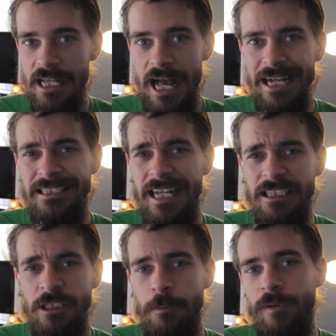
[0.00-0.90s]
I
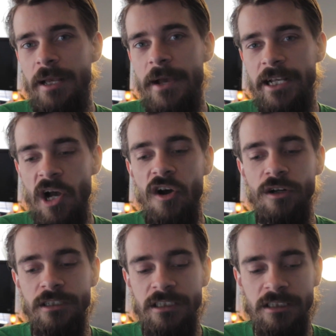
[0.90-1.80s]
tend to play my
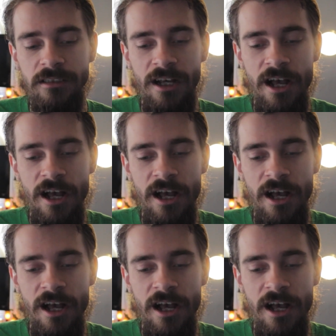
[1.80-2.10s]
cards